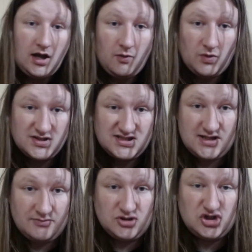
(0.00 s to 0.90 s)
Once the
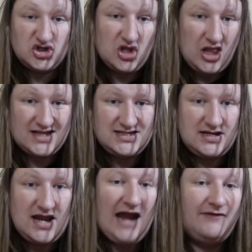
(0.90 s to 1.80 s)
numbers are selected,
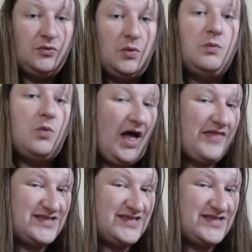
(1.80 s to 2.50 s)
everyone will at